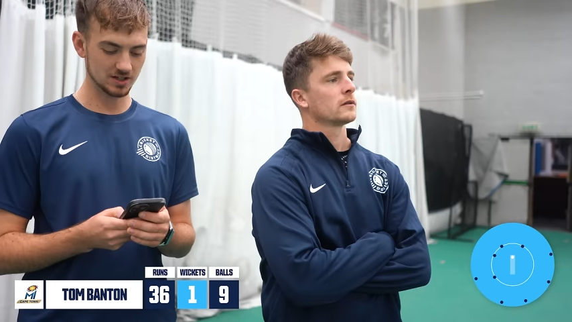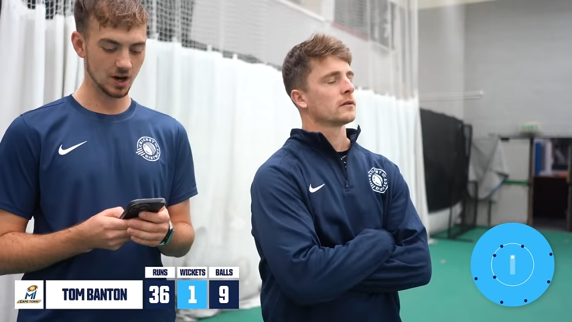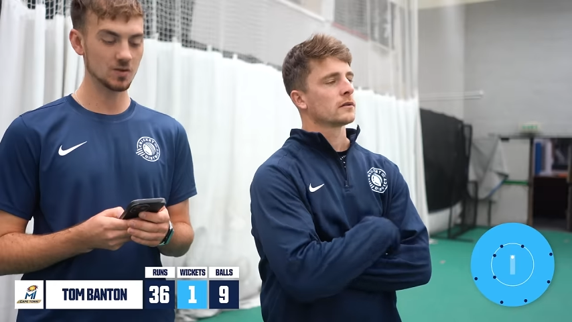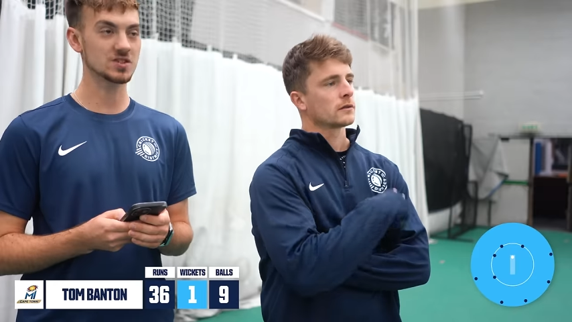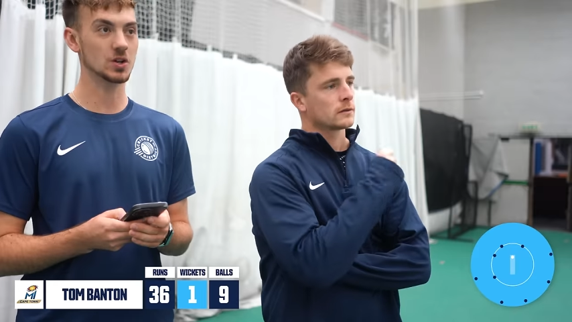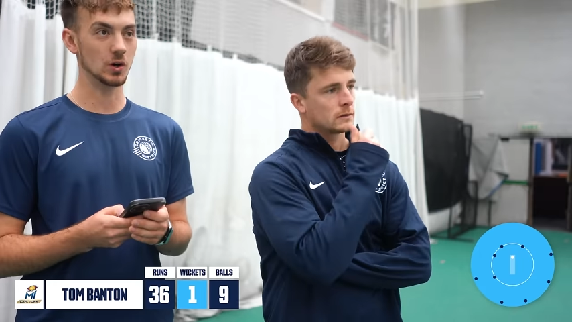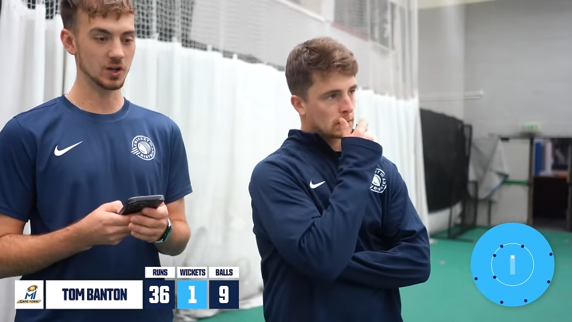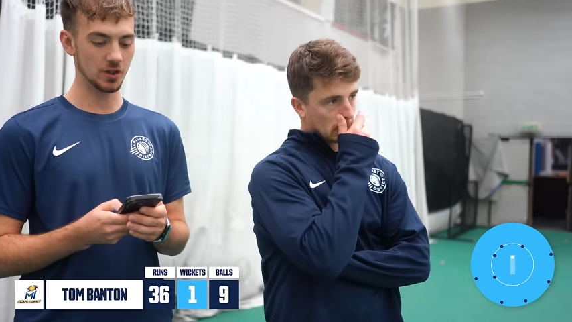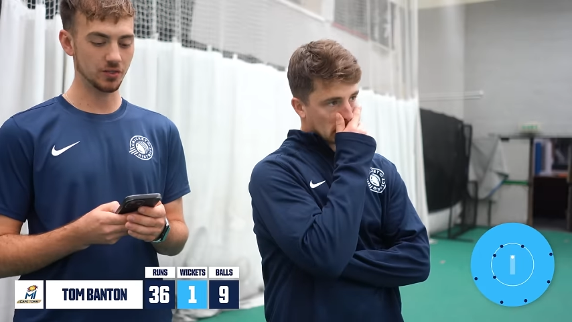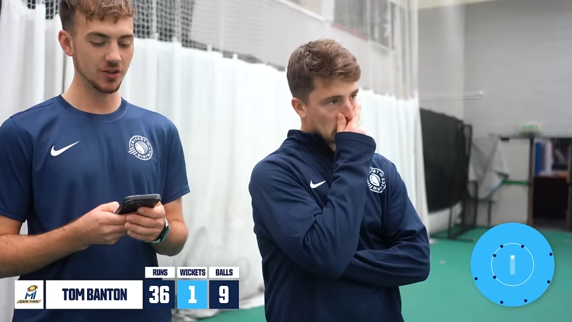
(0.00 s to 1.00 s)
Speaker 1: Current score,
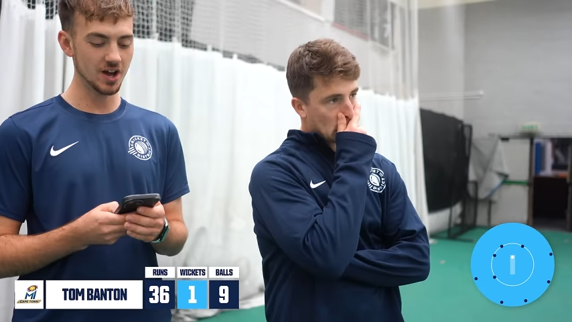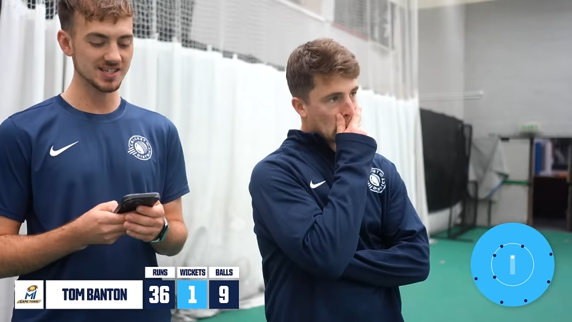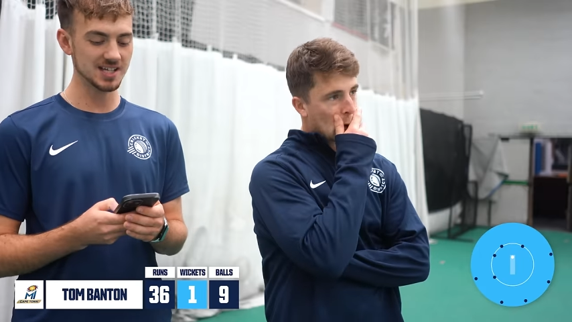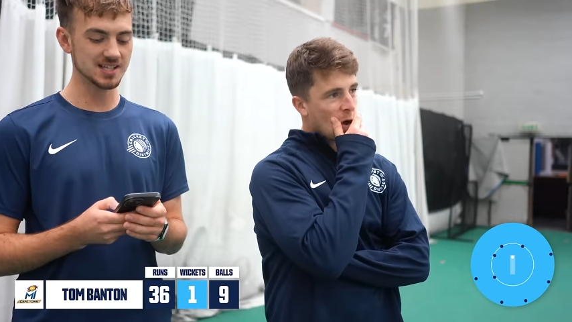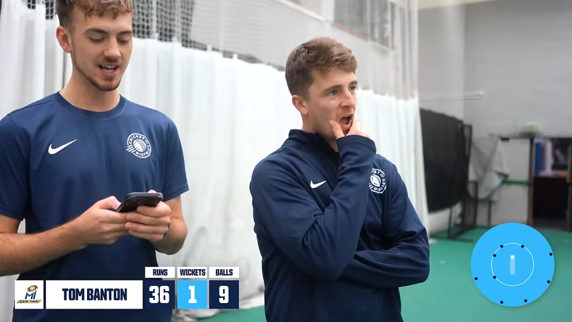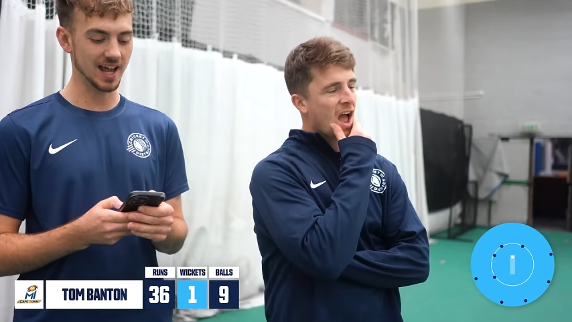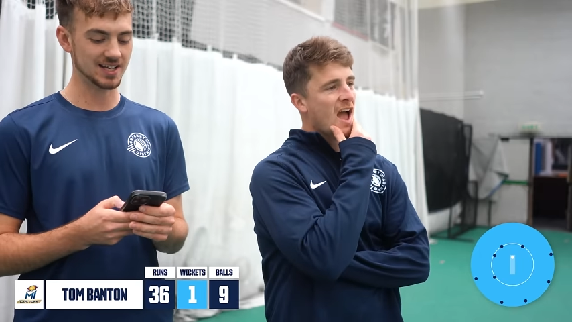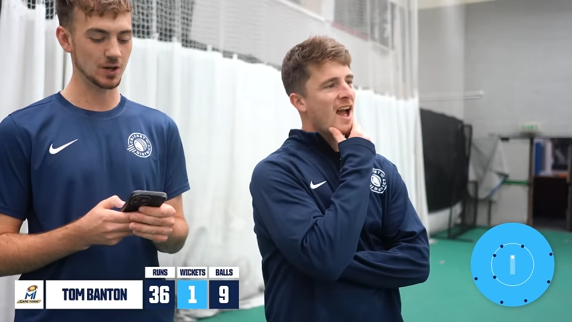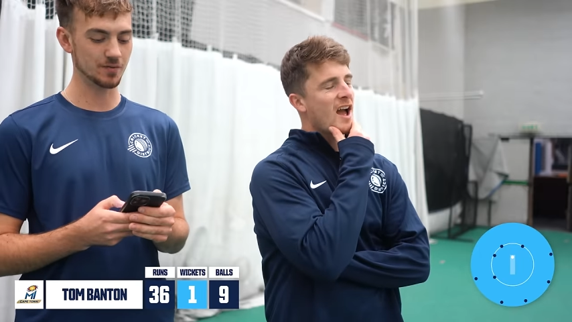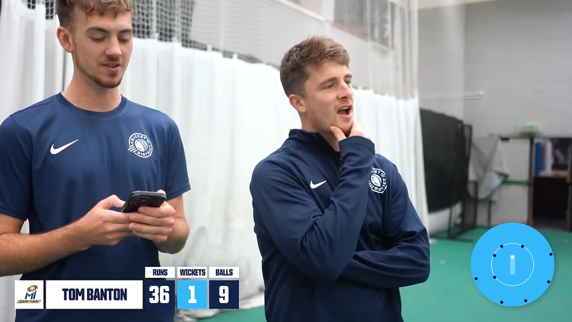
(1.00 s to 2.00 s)
you're
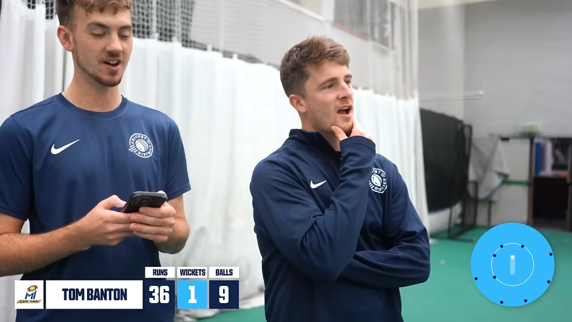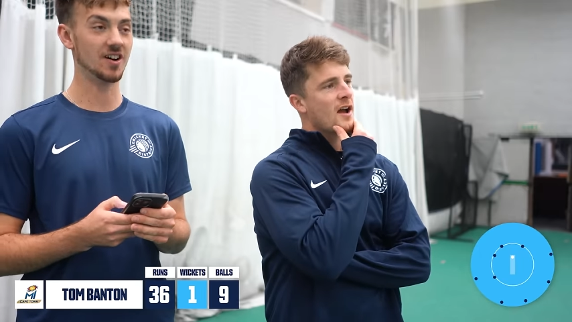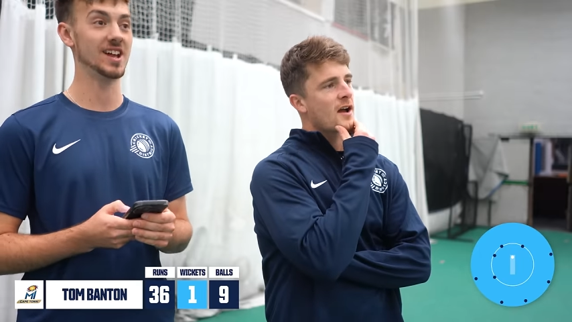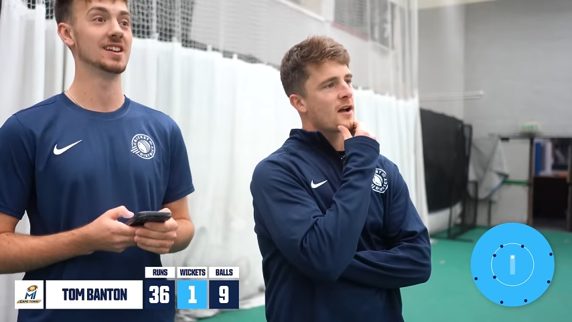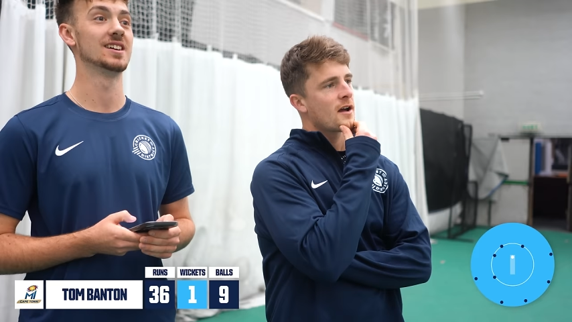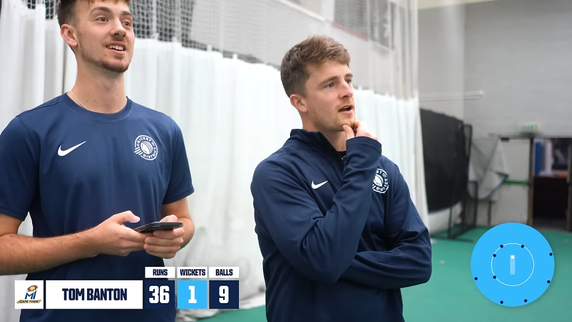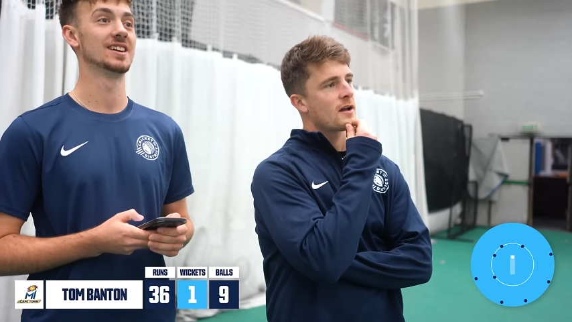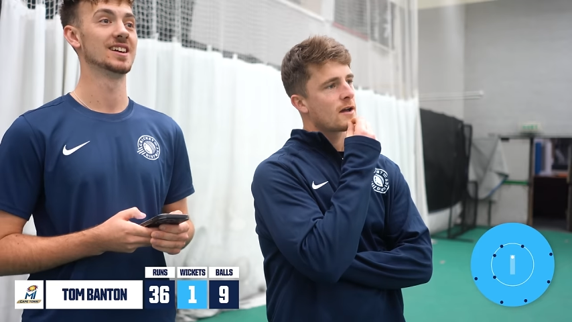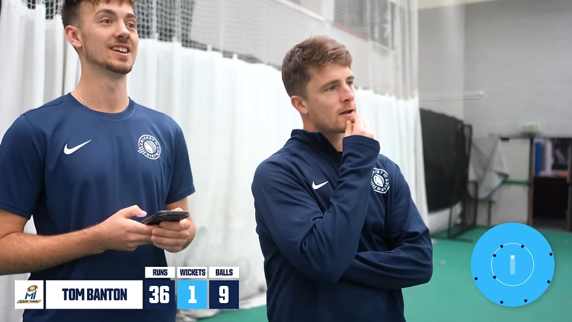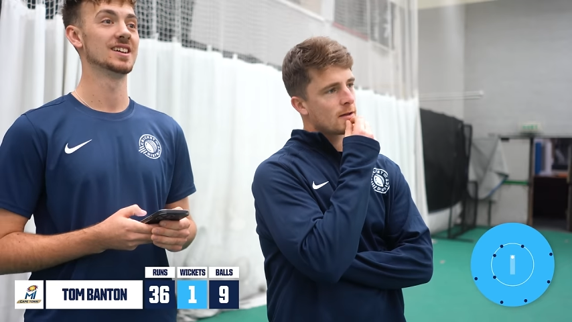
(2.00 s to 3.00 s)
thirty-six off nine.
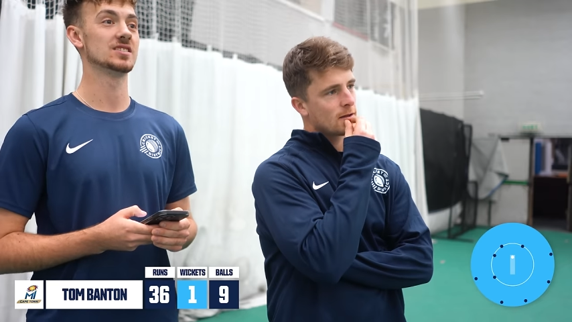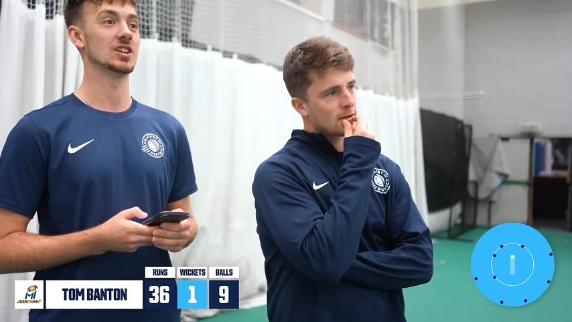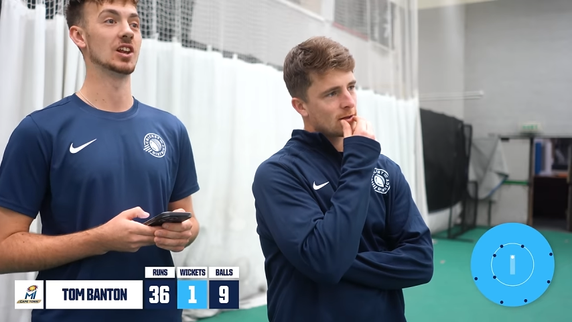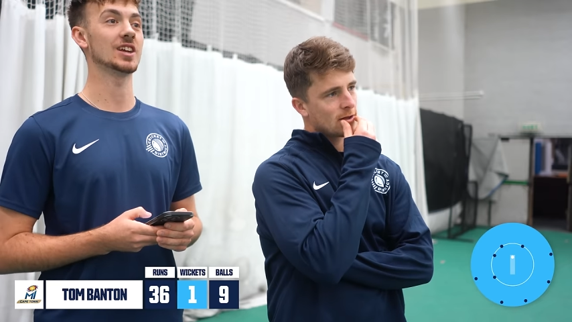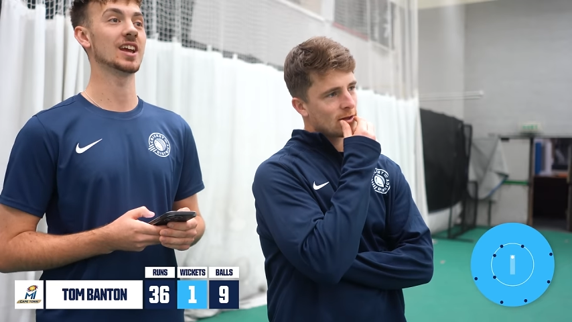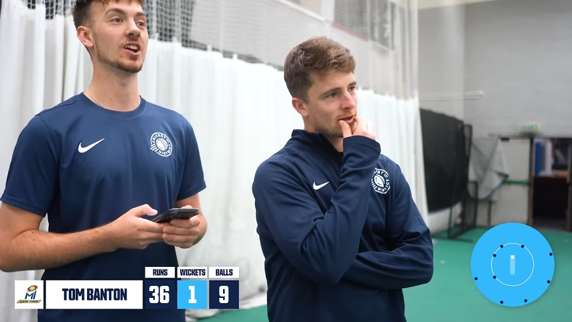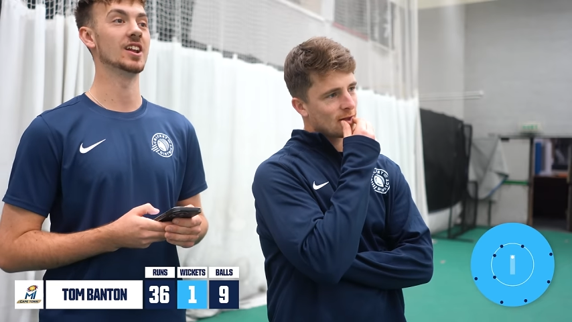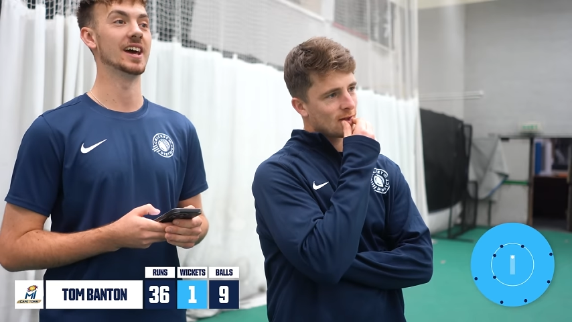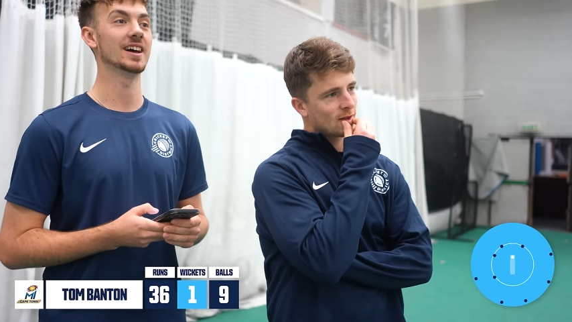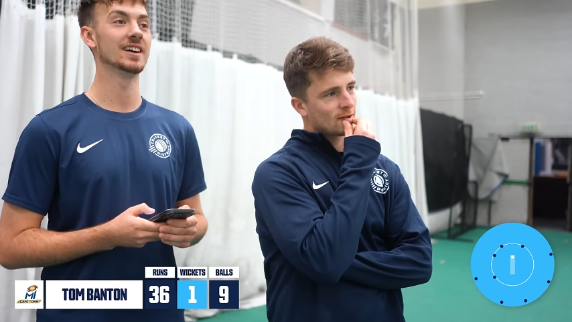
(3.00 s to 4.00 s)
So you're looking good
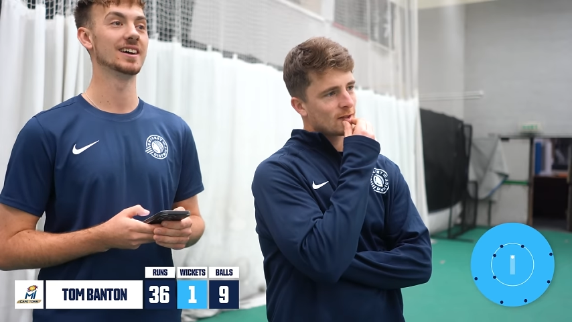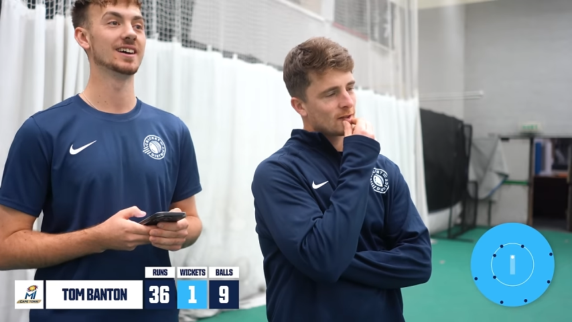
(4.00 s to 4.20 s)
here.